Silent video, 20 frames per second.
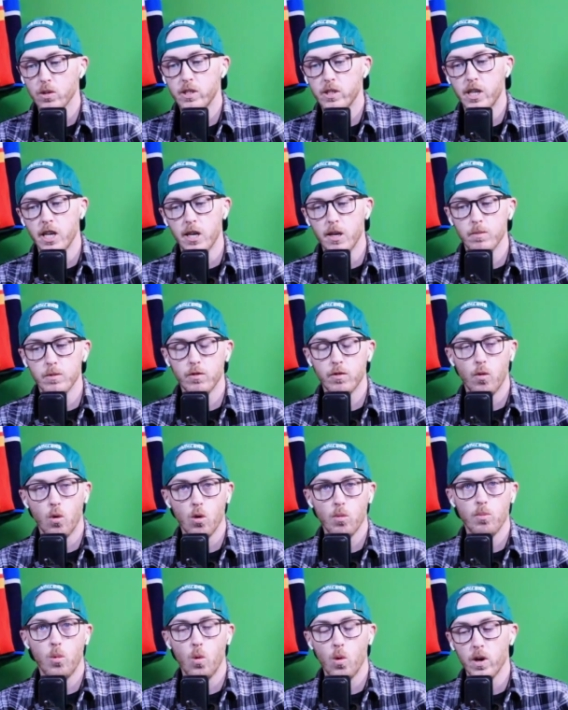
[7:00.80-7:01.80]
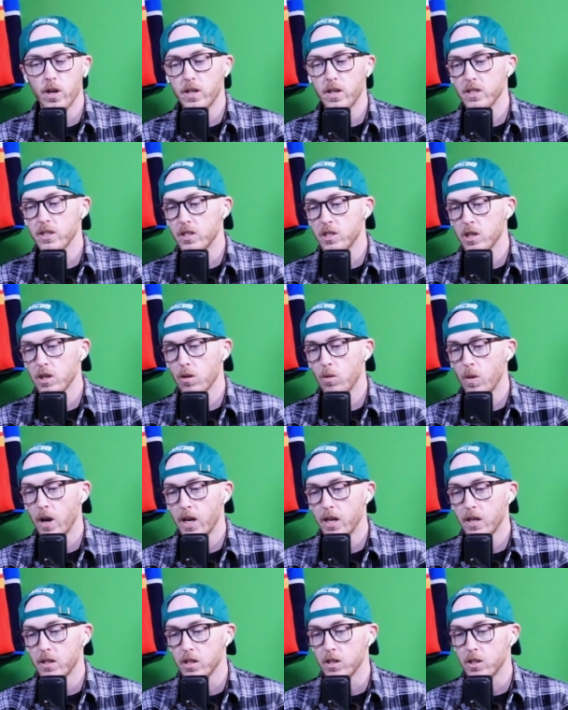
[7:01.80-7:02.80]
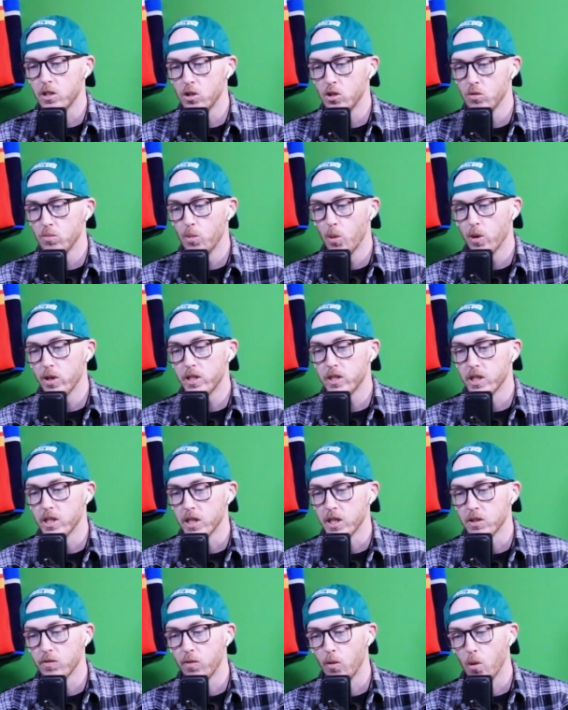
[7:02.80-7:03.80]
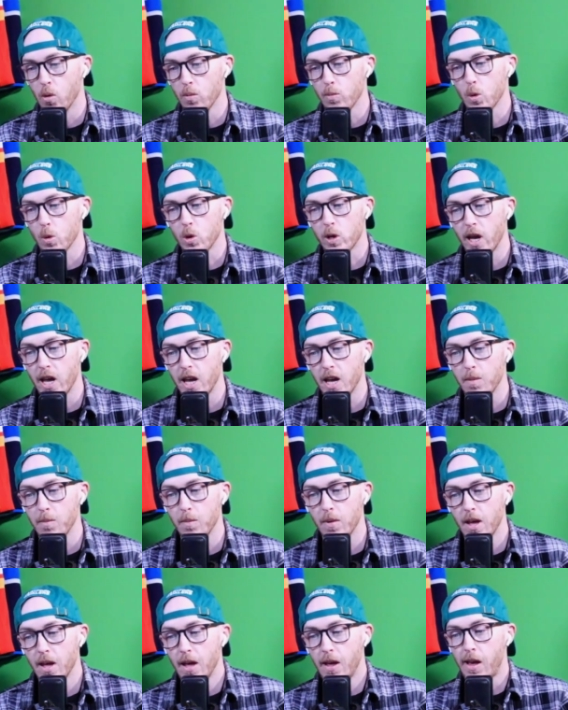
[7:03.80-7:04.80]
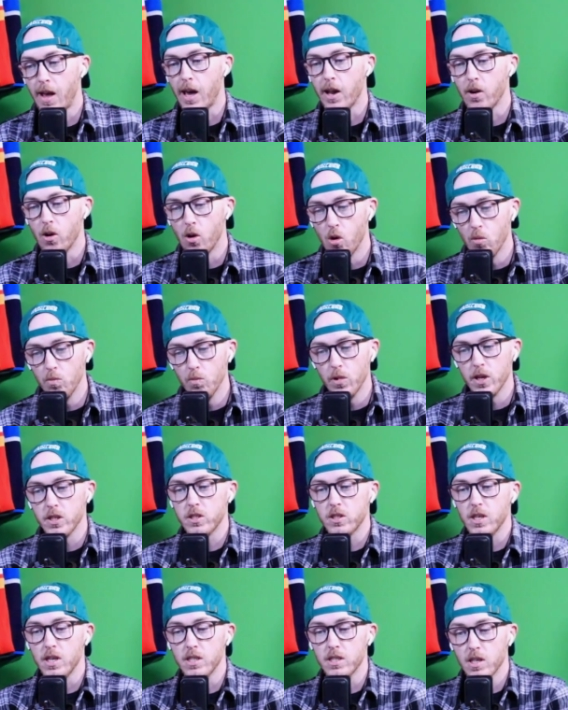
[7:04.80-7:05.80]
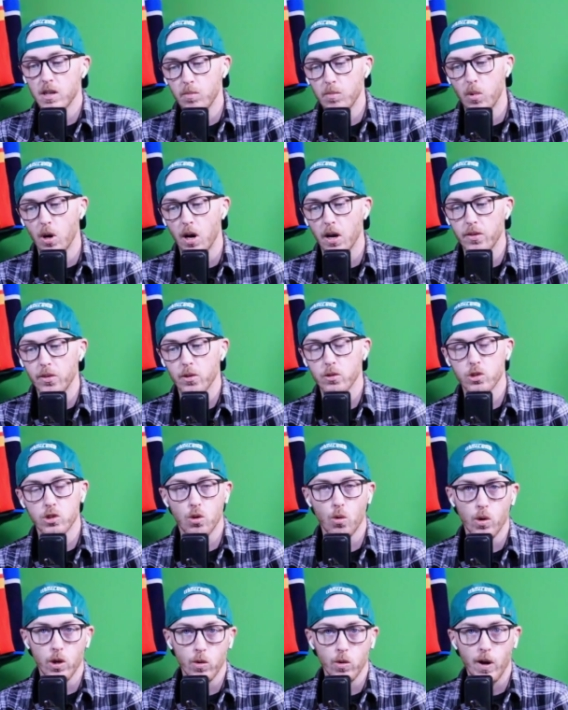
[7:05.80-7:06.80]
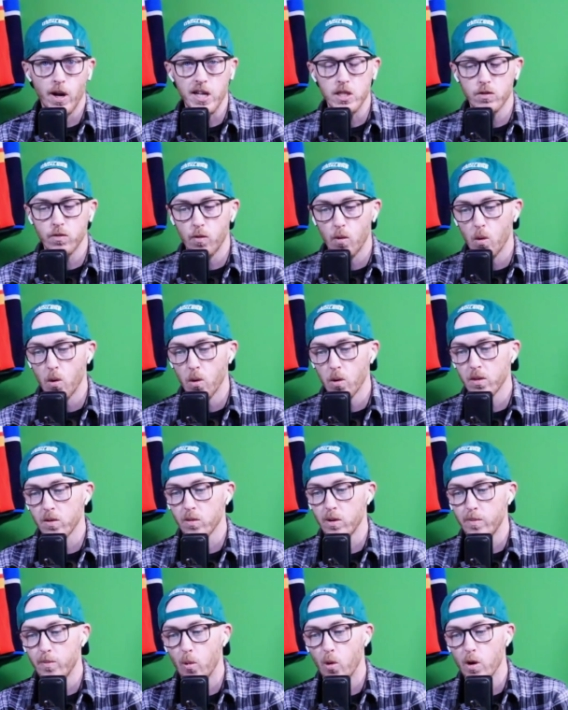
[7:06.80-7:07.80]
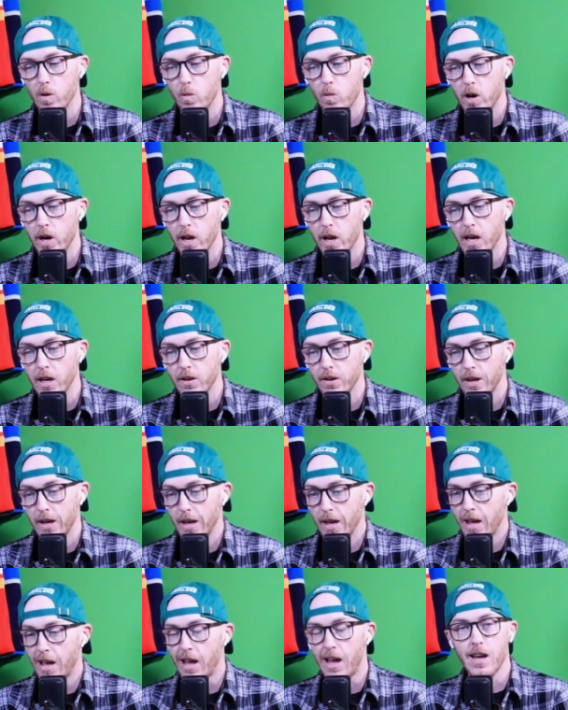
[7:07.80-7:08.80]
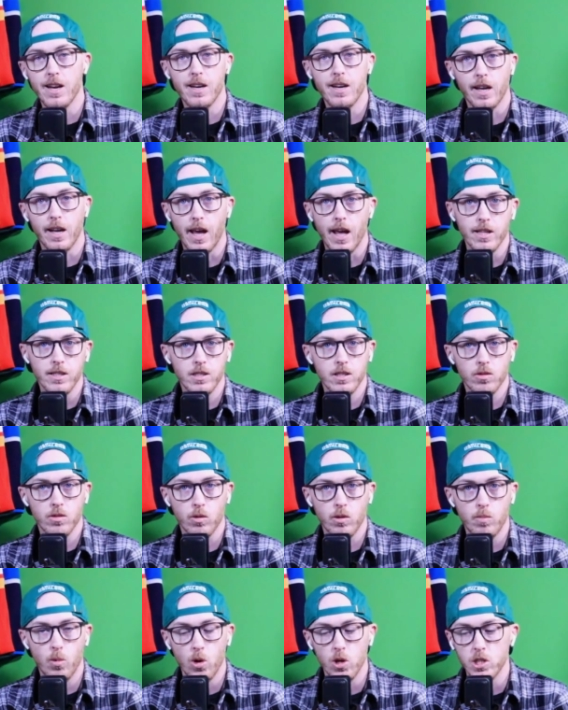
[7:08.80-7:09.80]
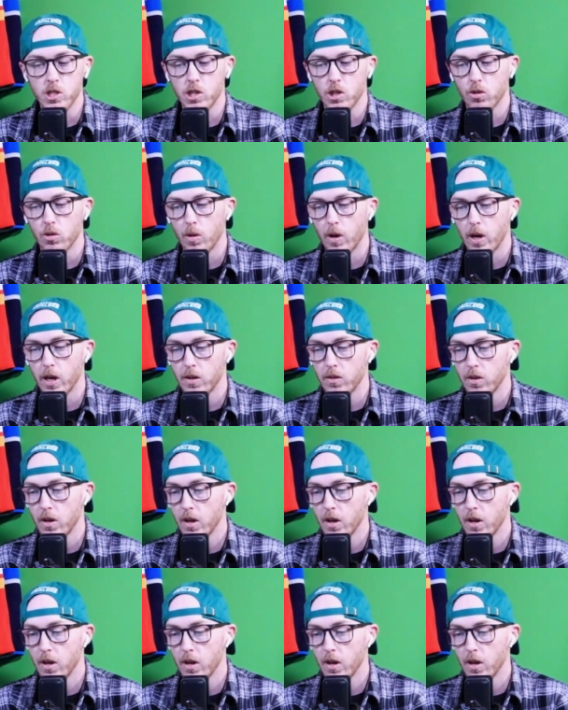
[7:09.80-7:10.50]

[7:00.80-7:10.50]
teams 4.08 to 2.64 per game at home this season, but their scoring rates for 3.18 and against 3.08